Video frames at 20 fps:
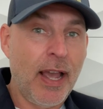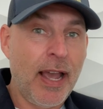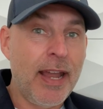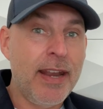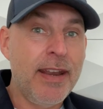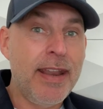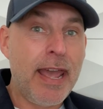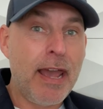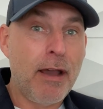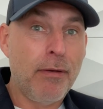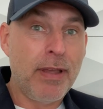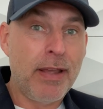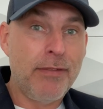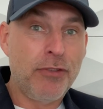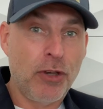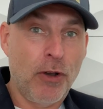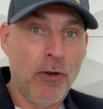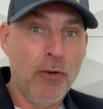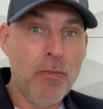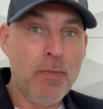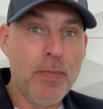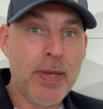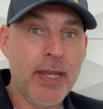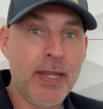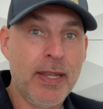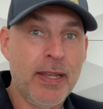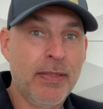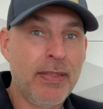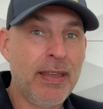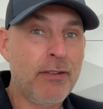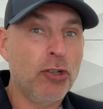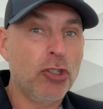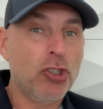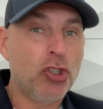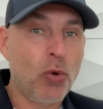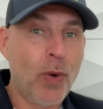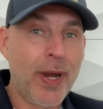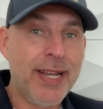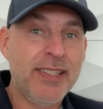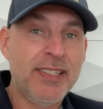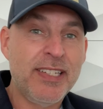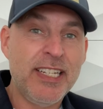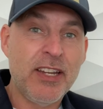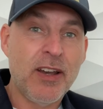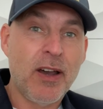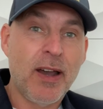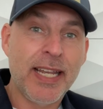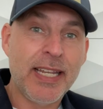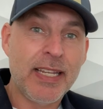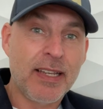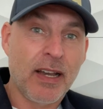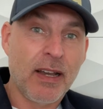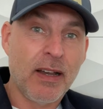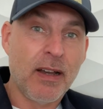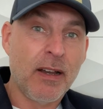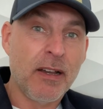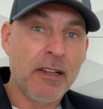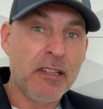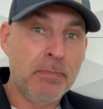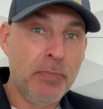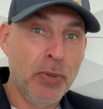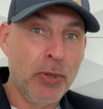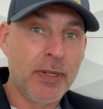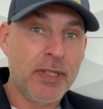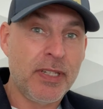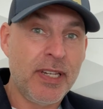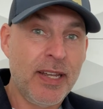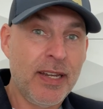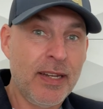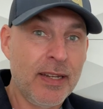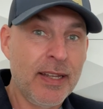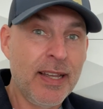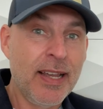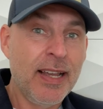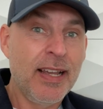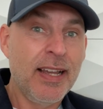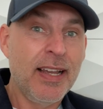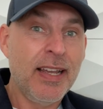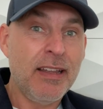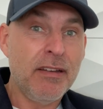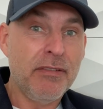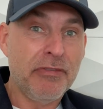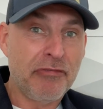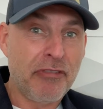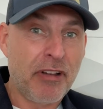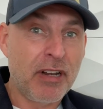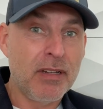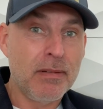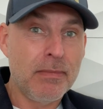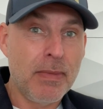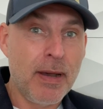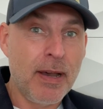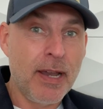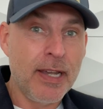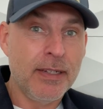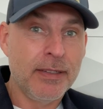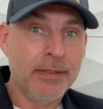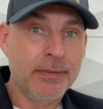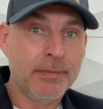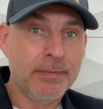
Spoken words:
And now they've told me they've got 29 cars booked in front of mine.